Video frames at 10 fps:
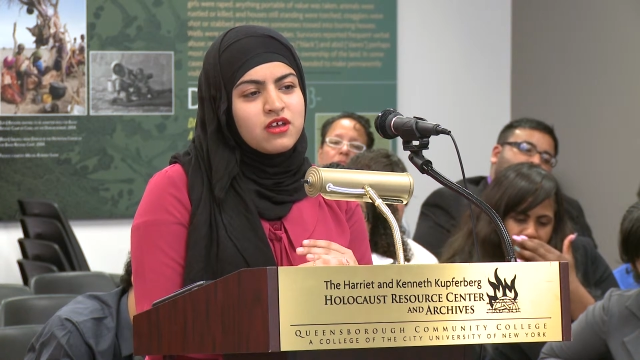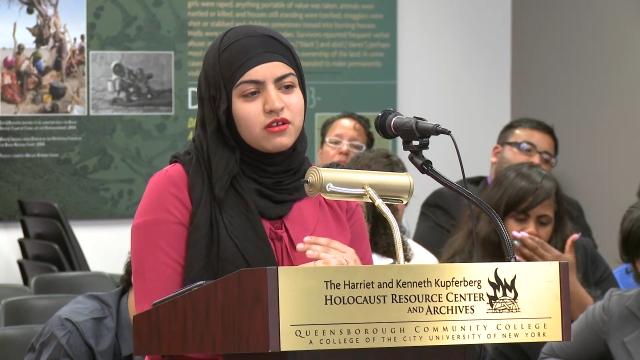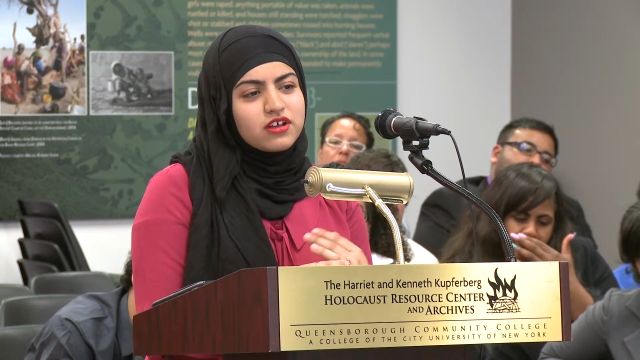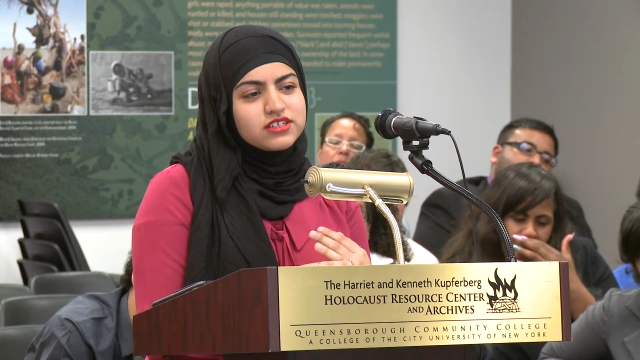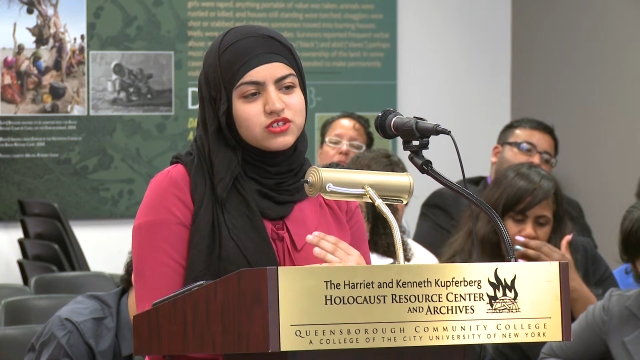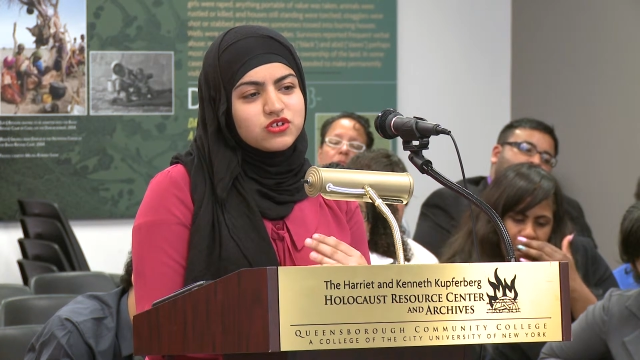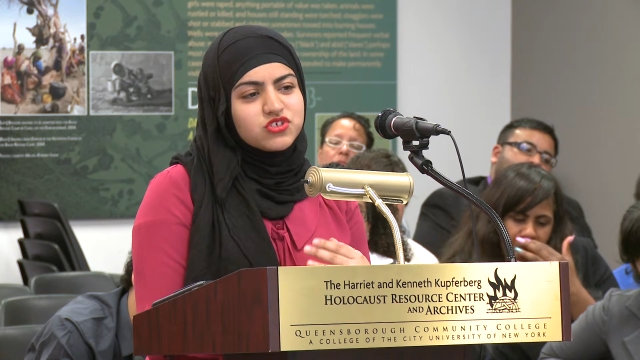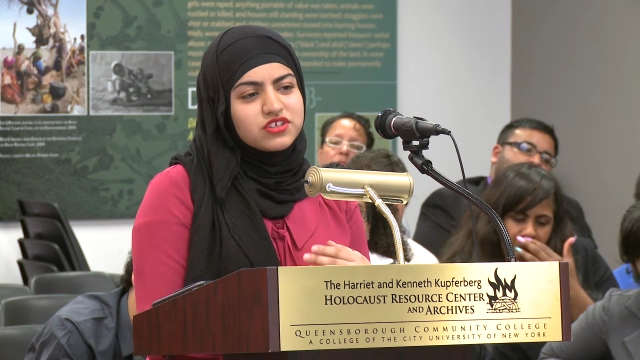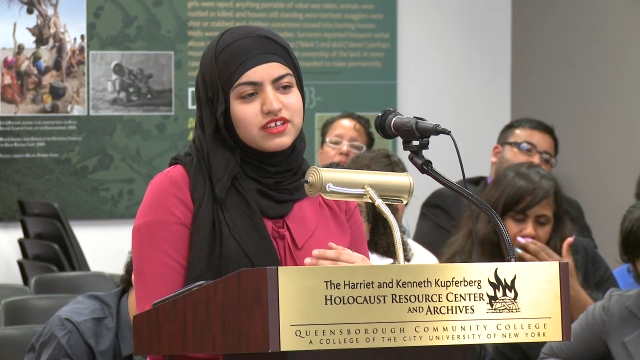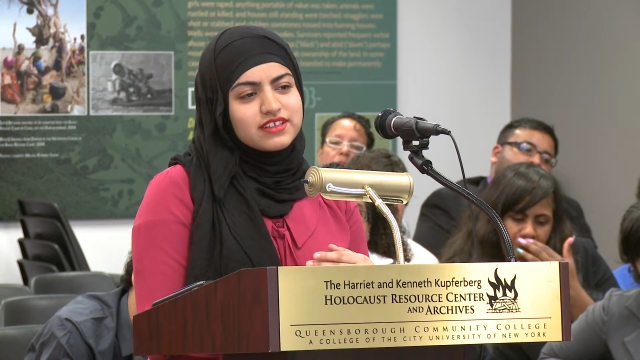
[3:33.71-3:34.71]
Speaker 1: Because don't
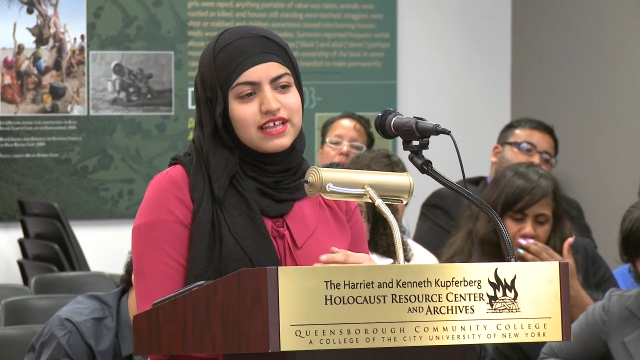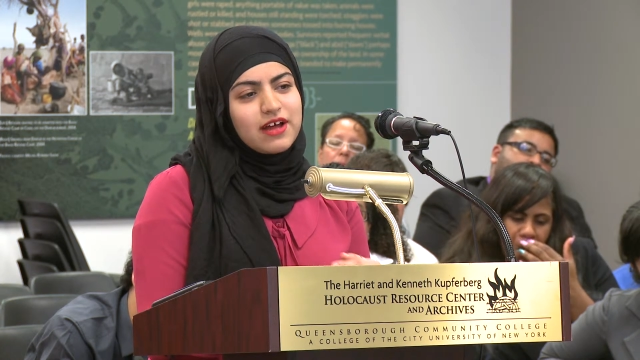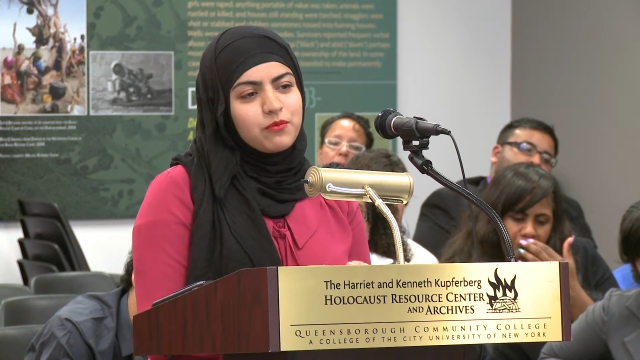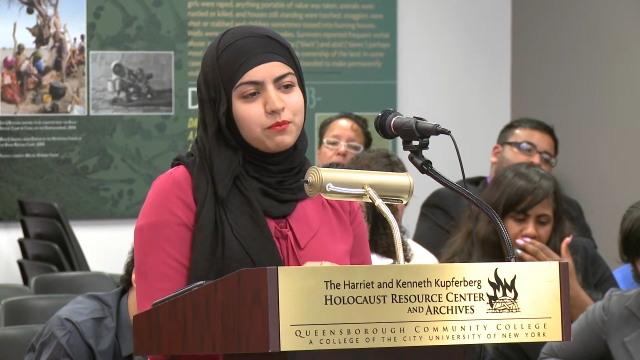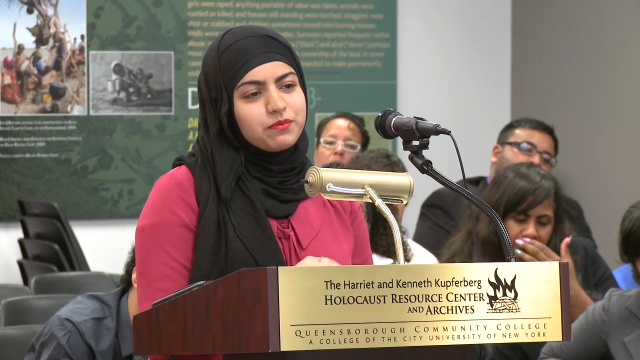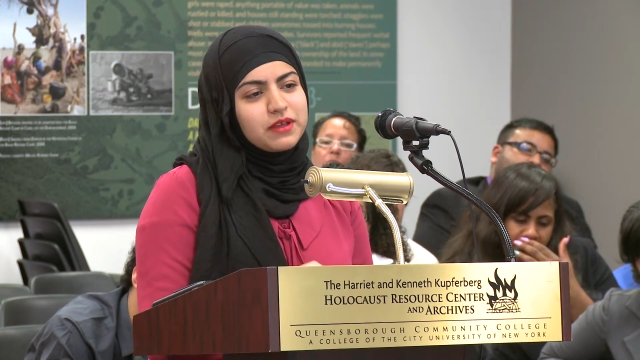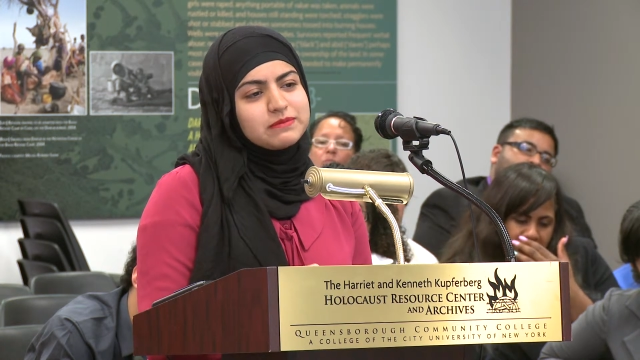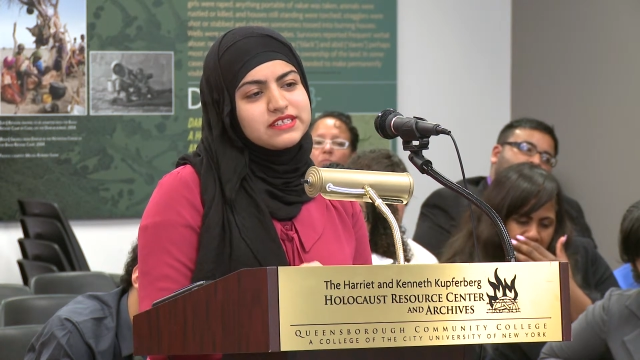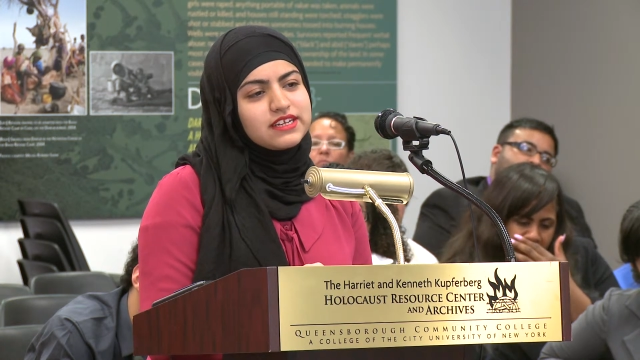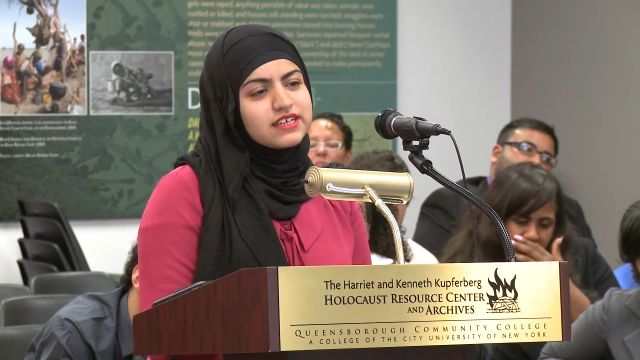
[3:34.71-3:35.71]
you think that
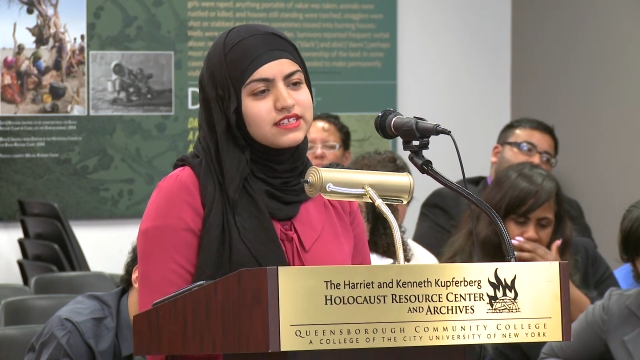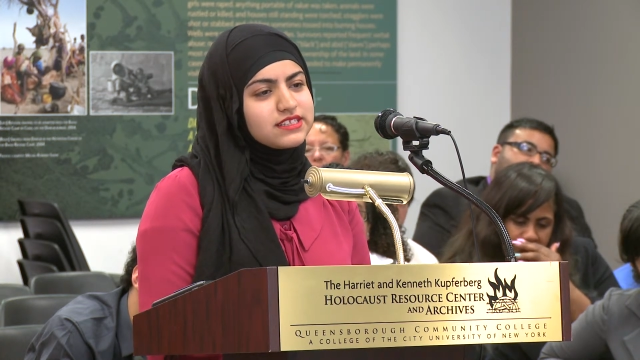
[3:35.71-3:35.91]
them sitting in a